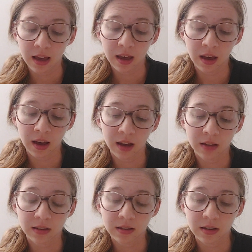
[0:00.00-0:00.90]

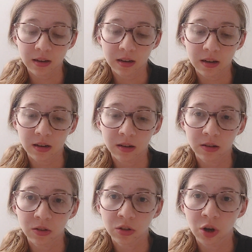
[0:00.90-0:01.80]
And
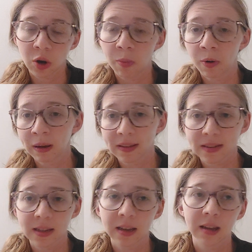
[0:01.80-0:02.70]
so
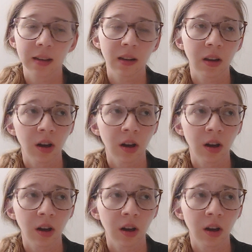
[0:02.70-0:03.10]
prometazin,